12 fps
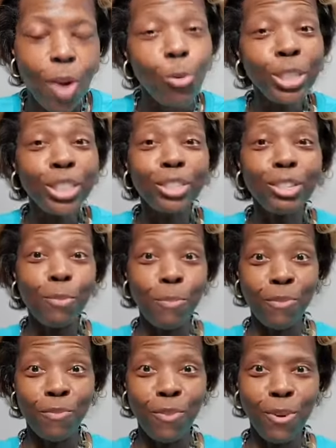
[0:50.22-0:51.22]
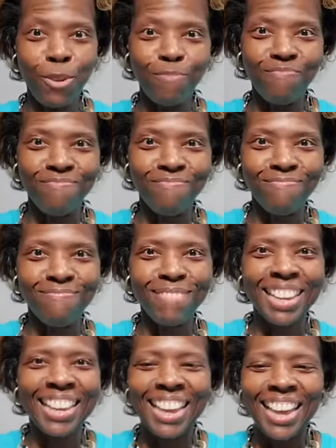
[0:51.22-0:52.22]
Which do you prefer,
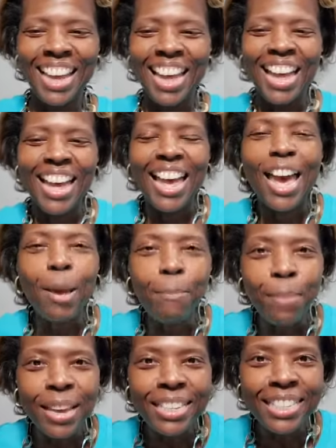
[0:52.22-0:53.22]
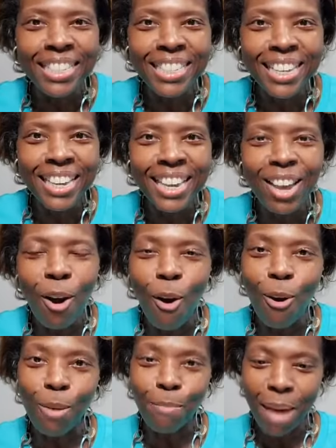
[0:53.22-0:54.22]
a PC
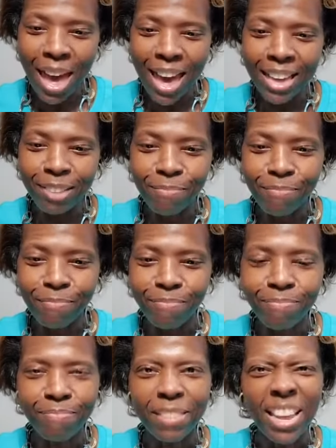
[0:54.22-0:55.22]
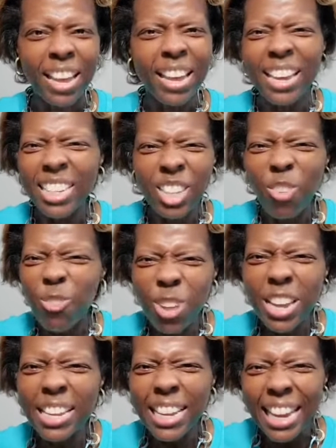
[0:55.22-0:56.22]
or a Mac? Is there
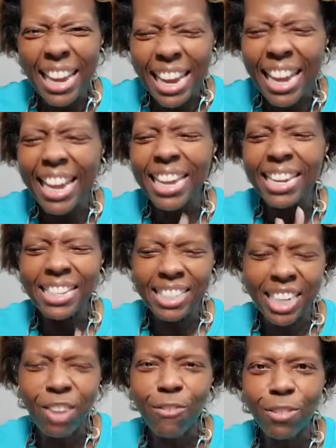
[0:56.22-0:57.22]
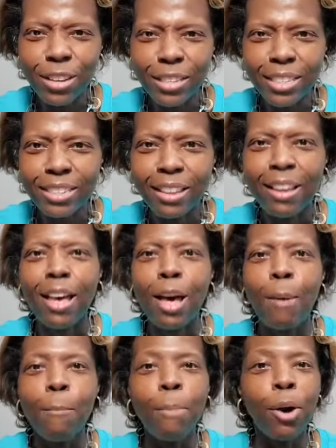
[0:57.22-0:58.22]
really any difference?
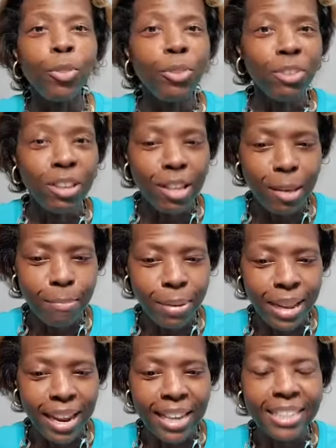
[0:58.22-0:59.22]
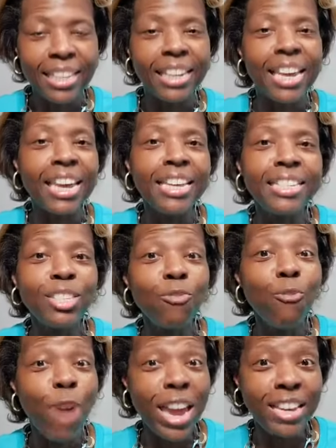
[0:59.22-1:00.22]
Both are complex and ease the
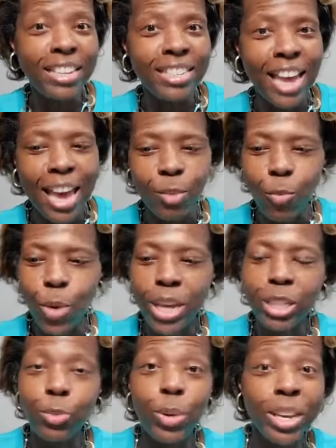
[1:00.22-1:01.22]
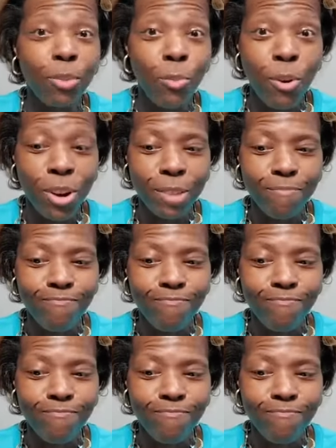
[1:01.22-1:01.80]
rate at which we can work.